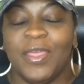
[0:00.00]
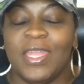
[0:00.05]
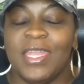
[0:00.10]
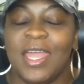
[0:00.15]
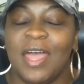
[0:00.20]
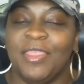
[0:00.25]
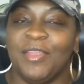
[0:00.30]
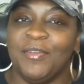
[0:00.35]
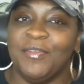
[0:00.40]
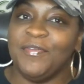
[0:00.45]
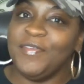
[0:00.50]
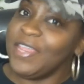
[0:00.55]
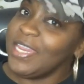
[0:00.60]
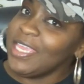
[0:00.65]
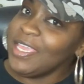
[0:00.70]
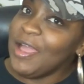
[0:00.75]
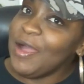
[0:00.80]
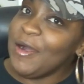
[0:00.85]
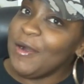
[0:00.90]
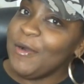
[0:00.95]
another
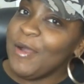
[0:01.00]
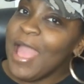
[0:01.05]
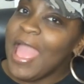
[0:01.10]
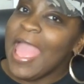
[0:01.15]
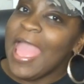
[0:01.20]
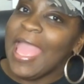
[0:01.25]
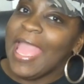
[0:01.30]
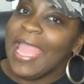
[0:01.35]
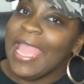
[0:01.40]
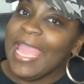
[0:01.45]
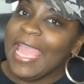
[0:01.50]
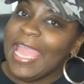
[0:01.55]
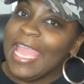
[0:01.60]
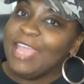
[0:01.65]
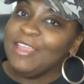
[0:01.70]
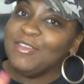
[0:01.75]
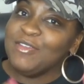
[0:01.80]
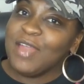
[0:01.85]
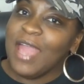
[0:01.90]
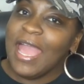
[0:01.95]
video
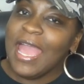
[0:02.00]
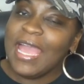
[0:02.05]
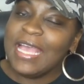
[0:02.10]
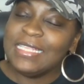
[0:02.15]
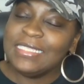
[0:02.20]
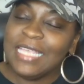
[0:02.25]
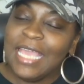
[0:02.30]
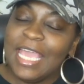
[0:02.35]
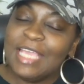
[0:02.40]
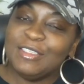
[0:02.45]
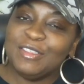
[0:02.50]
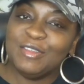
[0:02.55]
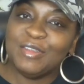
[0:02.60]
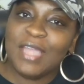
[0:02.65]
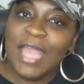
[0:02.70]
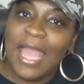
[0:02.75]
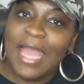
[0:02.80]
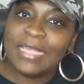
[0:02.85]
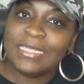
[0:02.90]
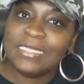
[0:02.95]
and you guys as you
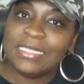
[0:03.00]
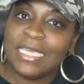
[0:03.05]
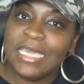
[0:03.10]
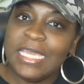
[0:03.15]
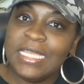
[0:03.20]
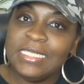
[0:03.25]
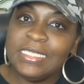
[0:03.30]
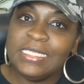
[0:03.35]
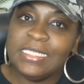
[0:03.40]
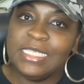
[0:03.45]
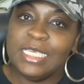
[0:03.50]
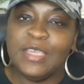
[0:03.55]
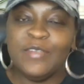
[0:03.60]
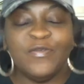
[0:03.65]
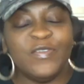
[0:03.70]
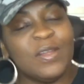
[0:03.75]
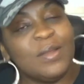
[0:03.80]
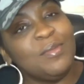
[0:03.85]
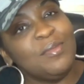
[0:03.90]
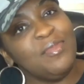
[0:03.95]
guys can see
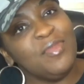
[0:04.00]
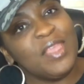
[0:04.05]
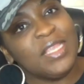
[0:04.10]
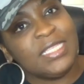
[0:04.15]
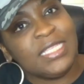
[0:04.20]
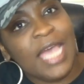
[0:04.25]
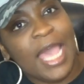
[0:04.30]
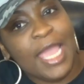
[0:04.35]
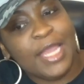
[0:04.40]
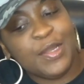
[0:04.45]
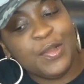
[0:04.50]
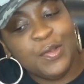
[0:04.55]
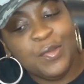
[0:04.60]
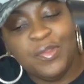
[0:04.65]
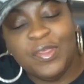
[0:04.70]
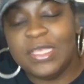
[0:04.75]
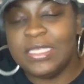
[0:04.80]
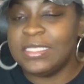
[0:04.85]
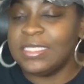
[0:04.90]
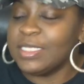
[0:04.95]
from the title
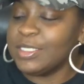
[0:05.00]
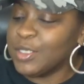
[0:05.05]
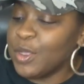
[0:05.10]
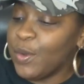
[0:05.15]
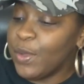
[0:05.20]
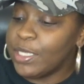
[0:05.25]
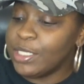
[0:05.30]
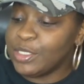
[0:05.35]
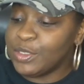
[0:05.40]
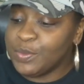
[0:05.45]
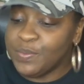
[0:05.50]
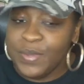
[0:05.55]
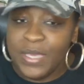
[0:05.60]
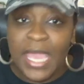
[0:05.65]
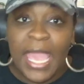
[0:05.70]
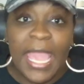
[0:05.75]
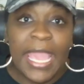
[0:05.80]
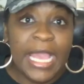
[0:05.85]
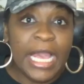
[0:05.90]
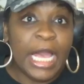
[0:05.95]
this is going to
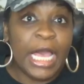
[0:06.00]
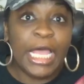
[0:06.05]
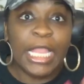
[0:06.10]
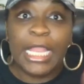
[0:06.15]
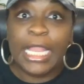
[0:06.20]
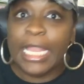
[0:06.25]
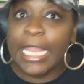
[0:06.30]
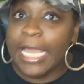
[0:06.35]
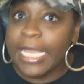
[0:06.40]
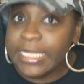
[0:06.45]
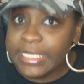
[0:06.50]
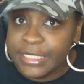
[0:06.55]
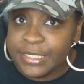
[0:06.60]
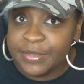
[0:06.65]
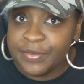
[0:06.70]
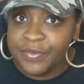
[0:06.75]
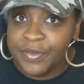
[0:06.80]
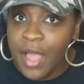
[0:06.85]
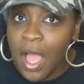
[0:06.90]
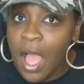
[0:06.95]
be a
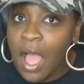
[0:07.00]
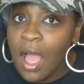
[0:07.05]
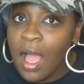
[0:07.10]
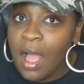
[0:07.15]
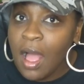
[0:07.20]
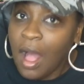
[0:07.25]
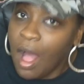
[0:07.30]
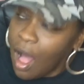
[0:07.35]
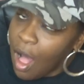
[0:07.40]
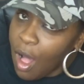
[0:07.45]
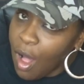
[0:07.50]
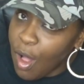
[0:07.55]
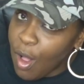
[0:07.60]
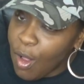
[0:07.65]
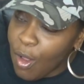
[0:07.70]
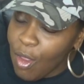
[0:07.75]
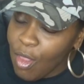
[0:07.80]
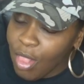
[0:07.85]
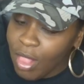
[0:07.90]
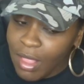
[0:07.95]
collective
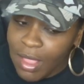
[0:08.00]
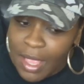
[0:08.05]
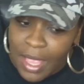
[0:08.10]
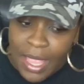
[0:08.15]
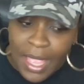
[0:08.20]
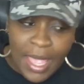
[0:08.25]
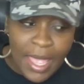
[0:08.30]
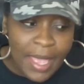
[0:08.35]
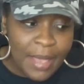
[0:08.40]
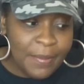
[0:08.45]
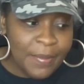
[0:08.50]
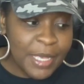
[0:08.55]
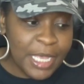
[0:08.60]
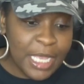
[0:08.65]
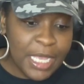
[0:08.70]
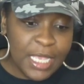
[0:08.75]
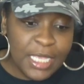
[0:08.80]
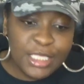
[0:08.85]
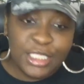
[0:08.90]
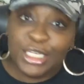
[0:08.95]
haul
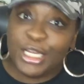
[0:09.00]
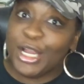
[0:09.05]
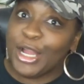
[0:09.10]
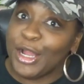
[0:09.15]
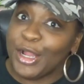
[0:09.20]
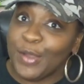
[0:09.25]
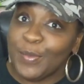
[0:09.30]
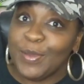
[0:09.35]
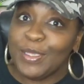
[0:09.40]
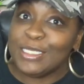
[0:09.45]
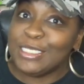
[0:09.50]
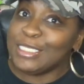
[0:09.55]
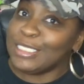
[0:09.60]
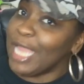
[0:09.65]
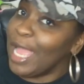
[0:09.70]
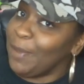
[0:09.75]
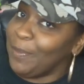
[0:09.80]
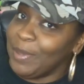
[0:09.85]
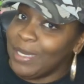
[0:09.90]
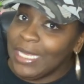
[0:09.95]
because your girl been
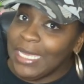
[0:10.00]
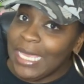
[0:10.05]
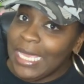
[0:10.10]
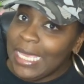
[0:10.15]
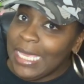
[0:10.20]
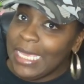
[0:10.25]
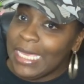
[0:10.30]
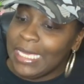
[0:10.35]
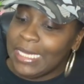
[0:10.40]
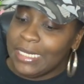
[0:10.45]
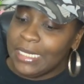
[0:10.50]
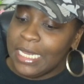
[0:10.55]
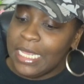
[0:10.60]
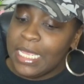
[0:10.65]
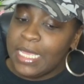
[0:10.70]
shopping again